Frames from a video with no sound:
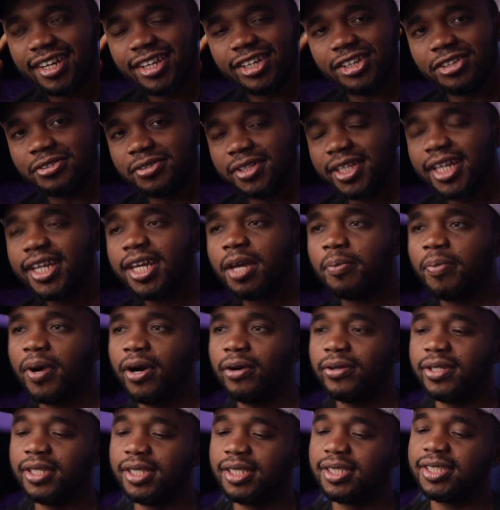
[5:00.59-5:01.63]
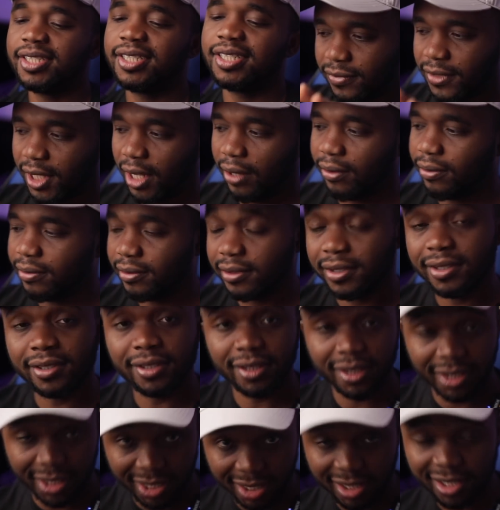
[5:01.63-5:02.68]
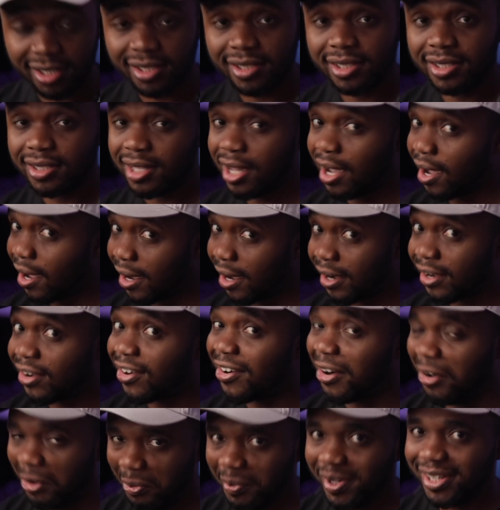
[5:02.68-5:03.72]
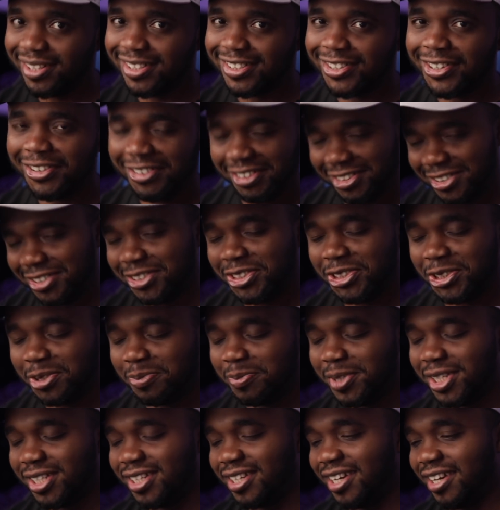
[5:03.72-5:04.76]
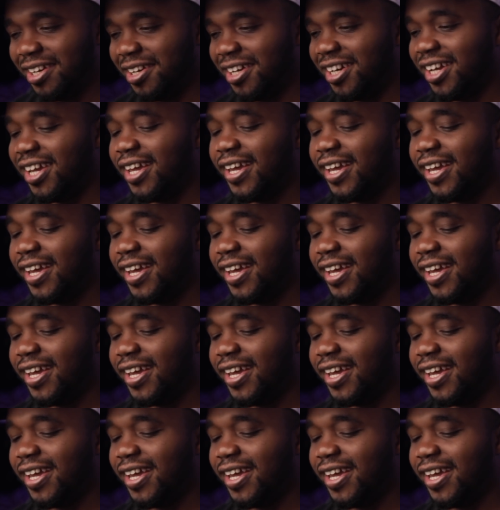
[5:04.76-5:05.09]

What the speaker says: You know, think about it. Now, these are comments on social media.